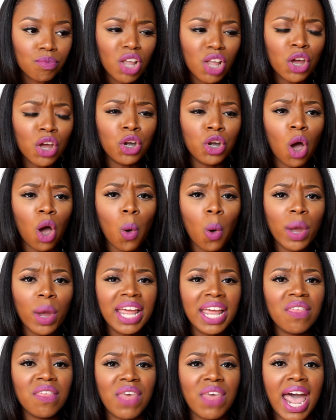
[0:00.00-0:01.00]

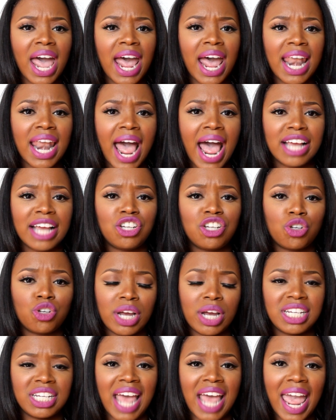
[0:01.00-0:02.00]
knowing that I
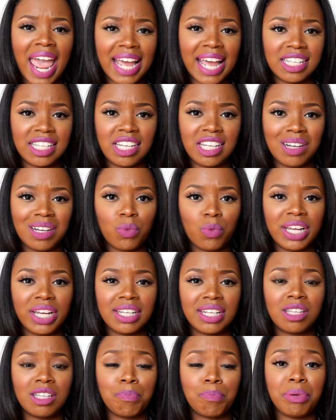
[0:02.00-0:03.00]
stretched 18
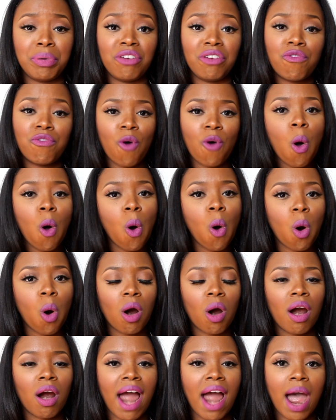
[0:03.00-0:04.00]
weeks before,
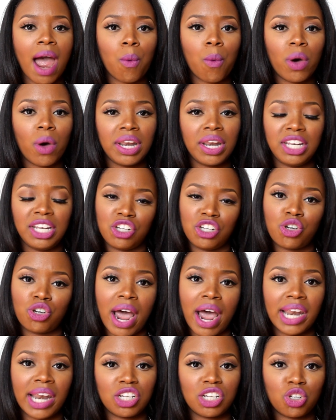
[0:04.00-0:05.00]
I wanted to
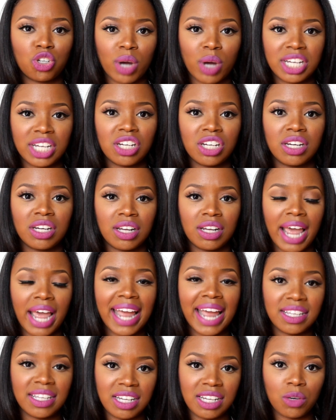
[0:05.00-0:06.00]
try to stretch
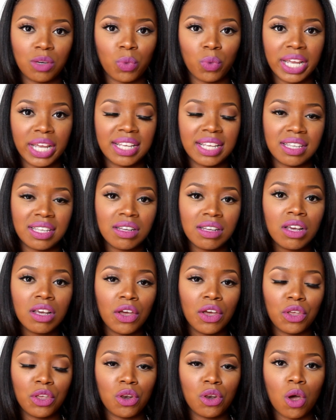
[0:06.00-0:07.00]
18 weeks,
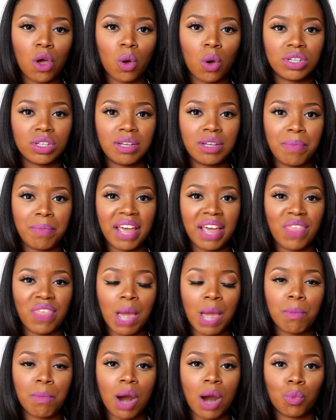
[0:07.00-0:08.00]
you know, to make
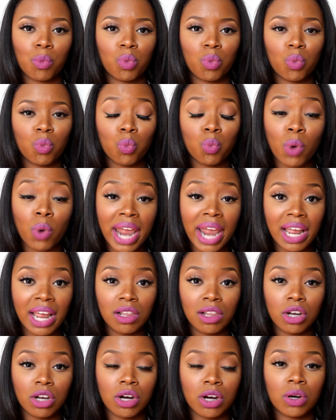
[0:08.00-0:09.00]
that my
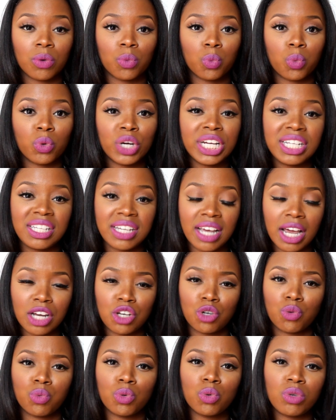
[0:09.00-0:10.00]
regular
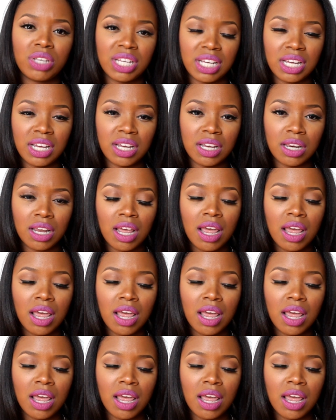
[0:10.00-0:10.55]
retouch routine.